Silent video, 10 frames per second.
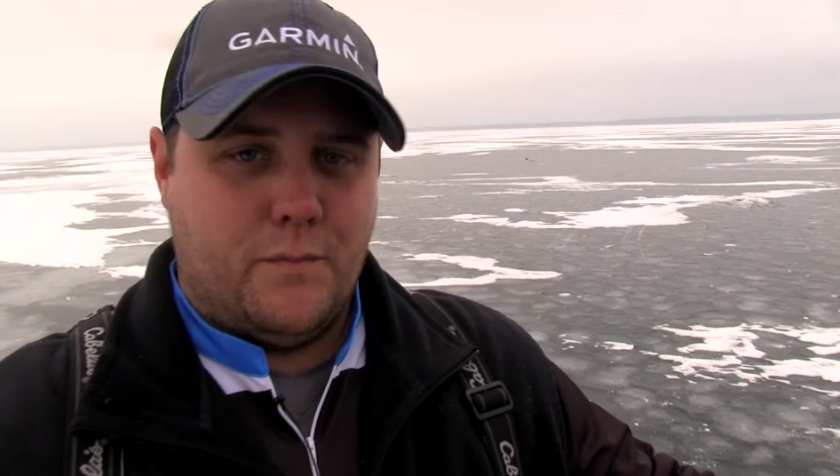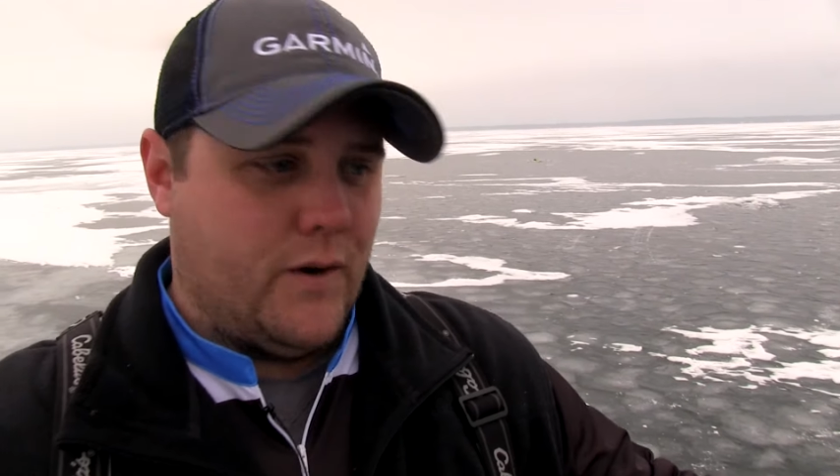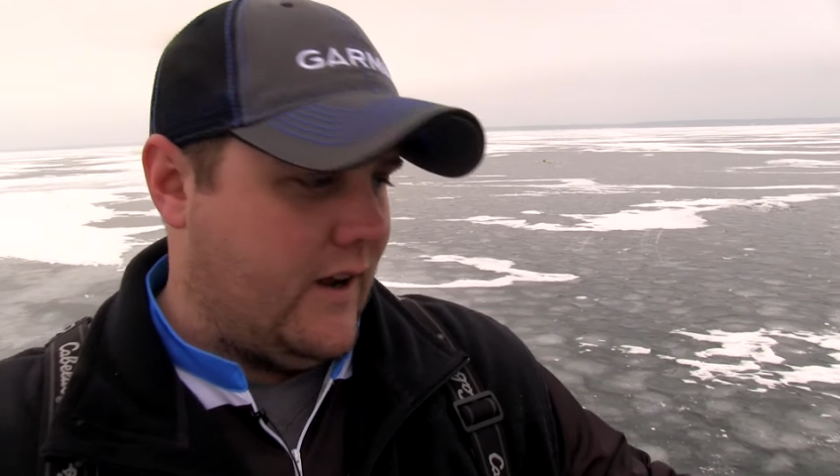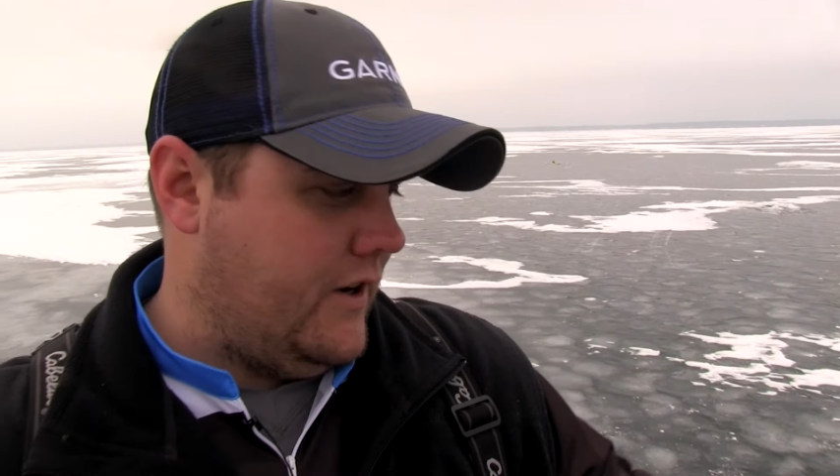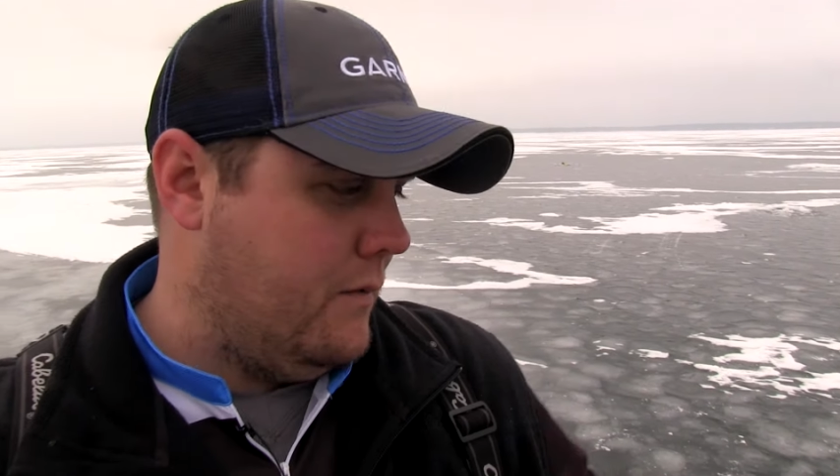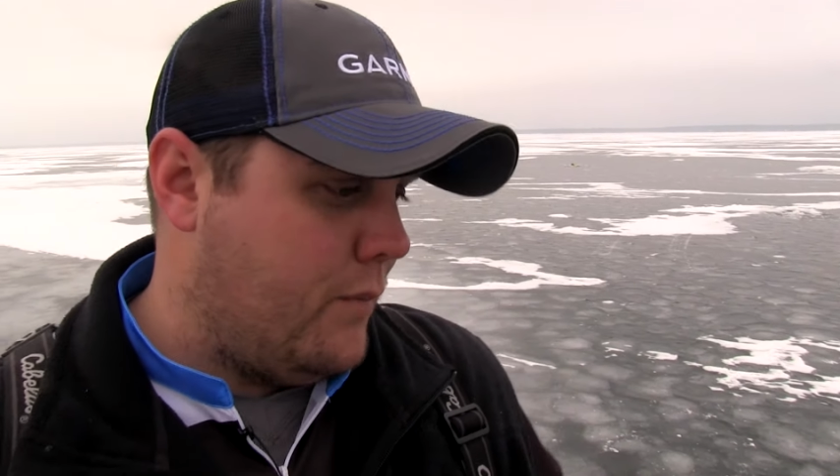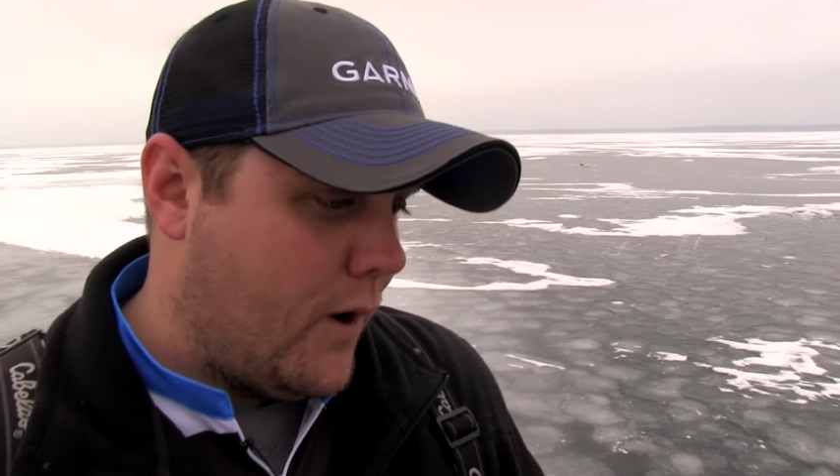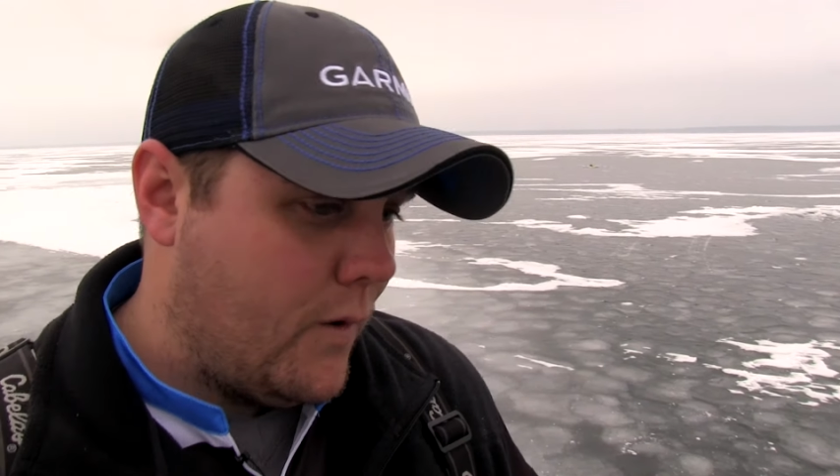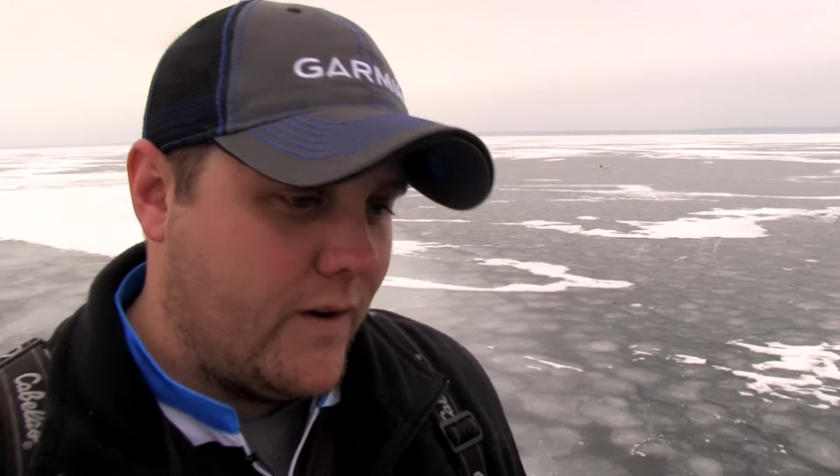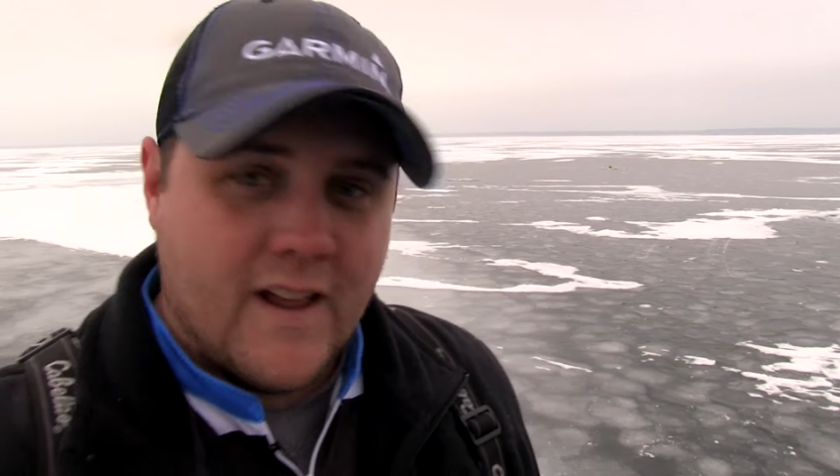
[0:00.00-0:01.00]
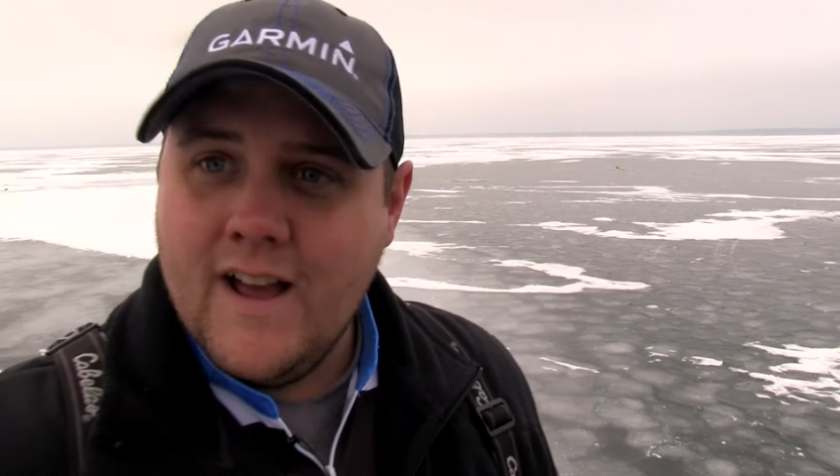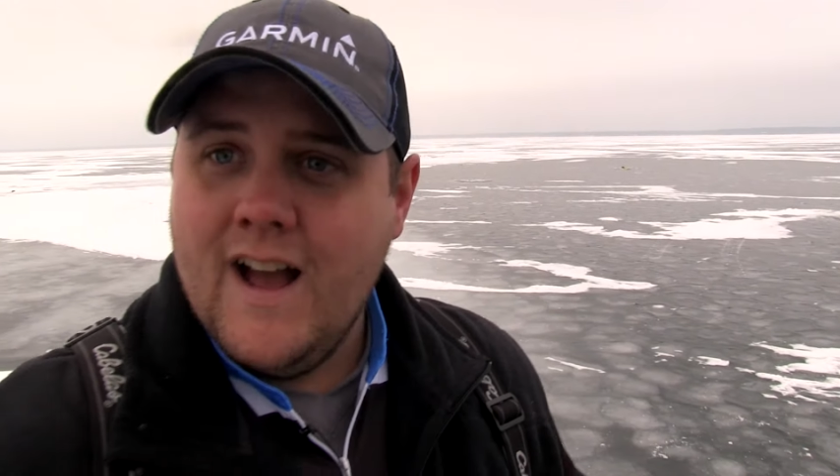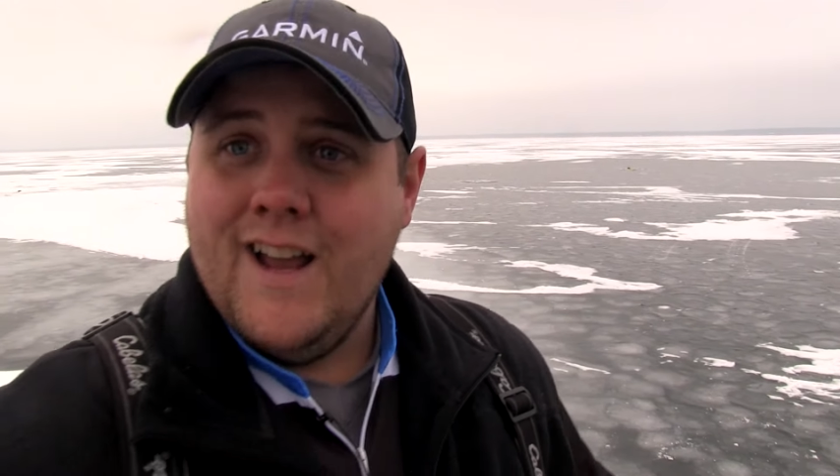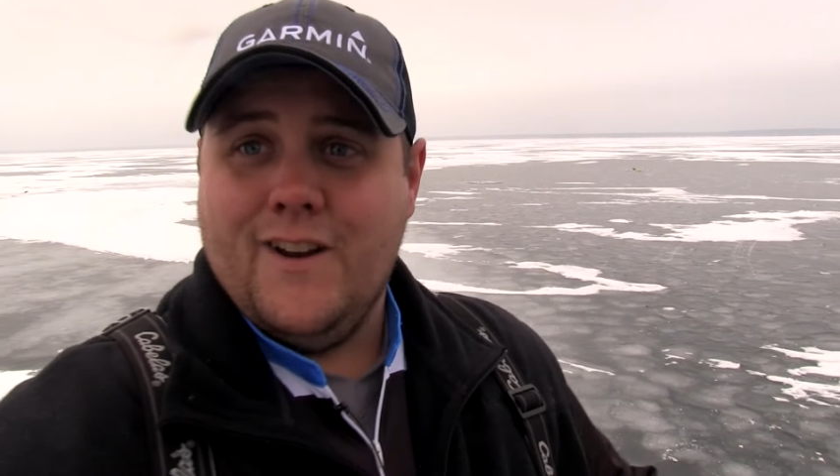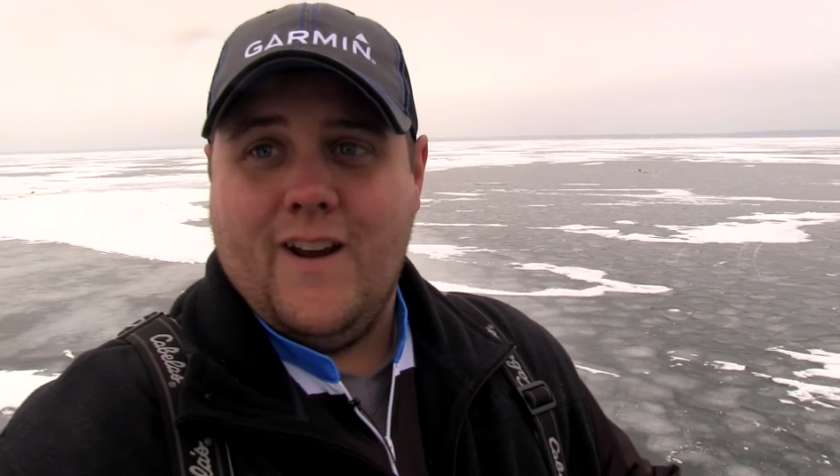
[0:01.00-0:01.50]
to put on your boat,
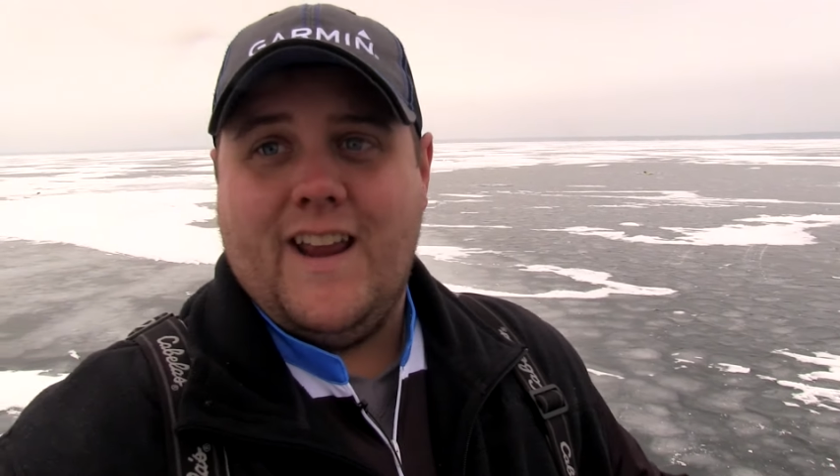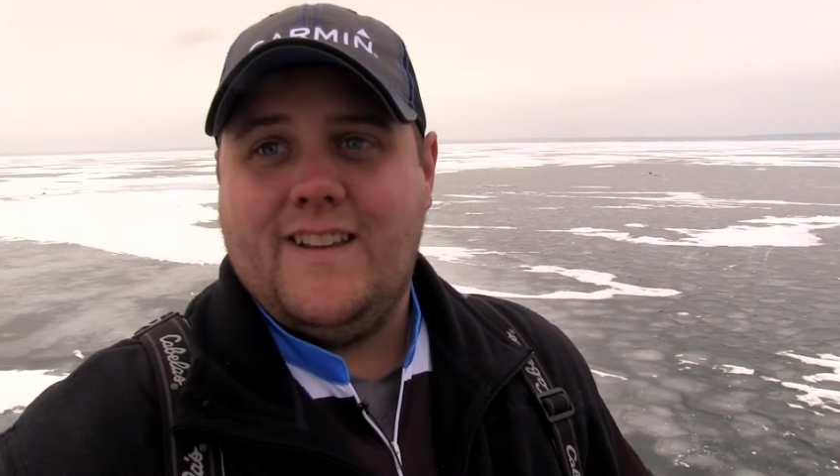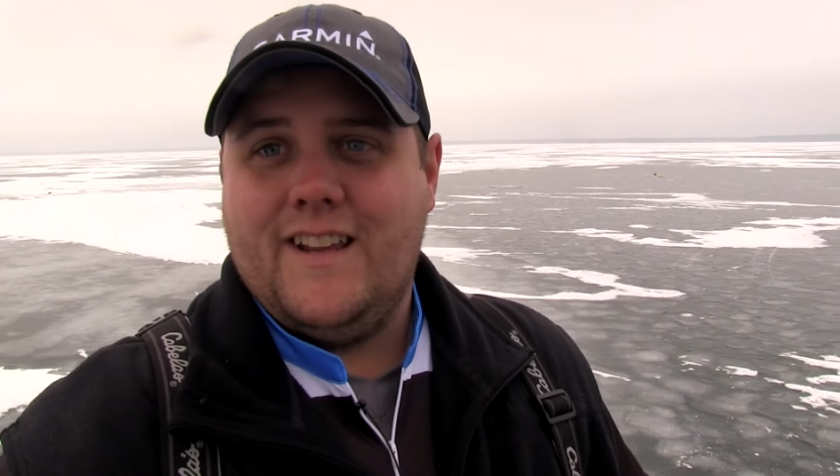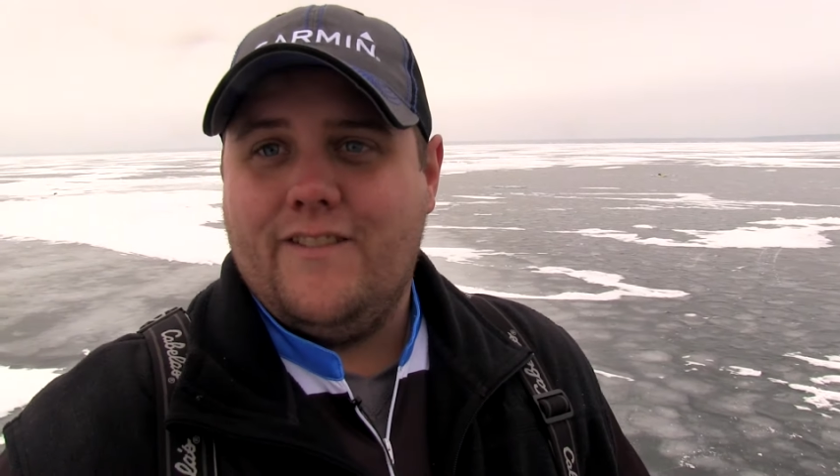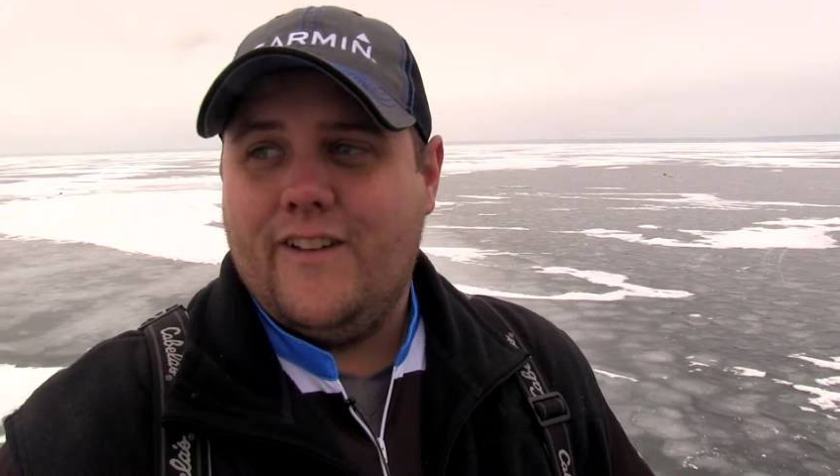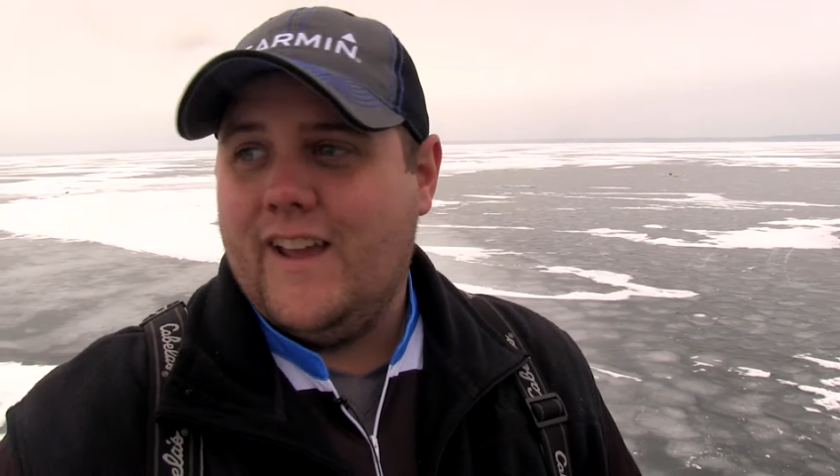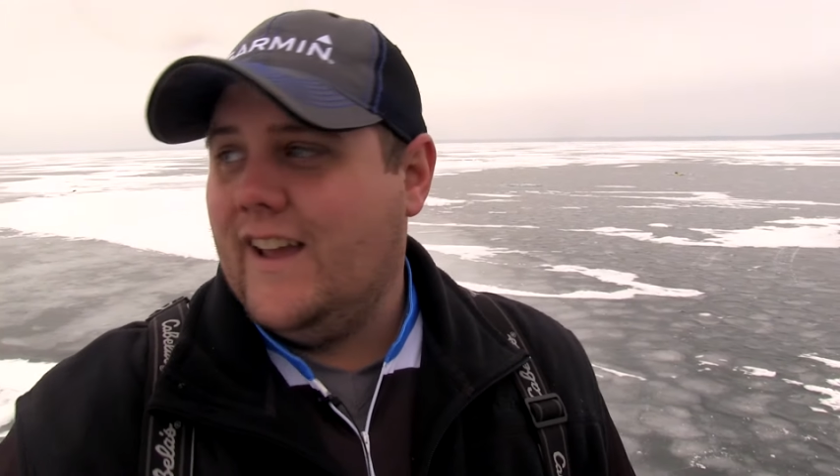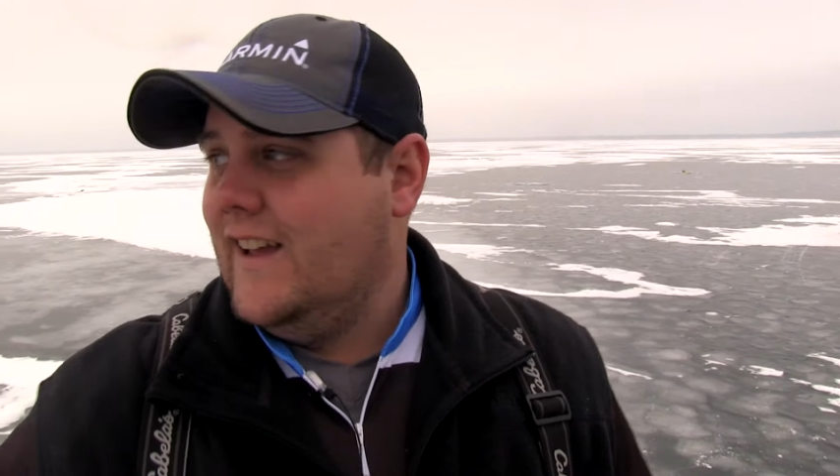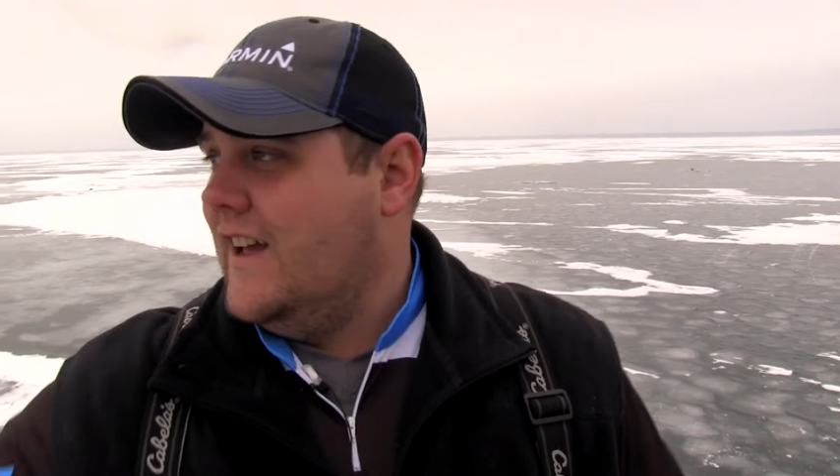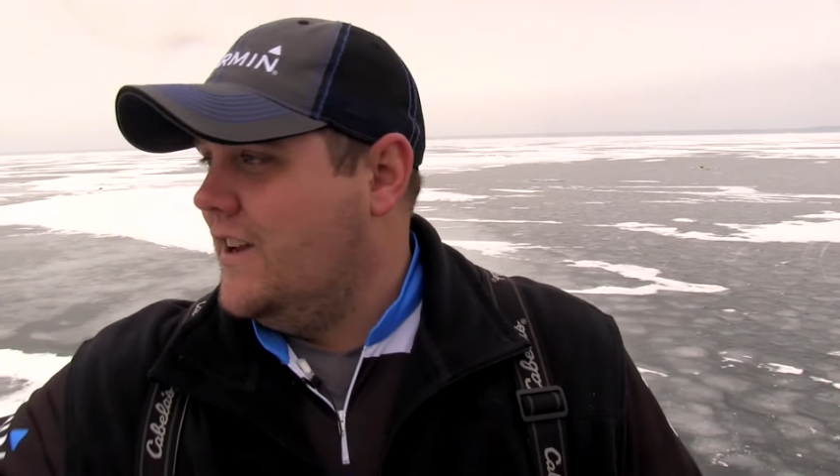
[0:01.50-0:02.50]
your ATV,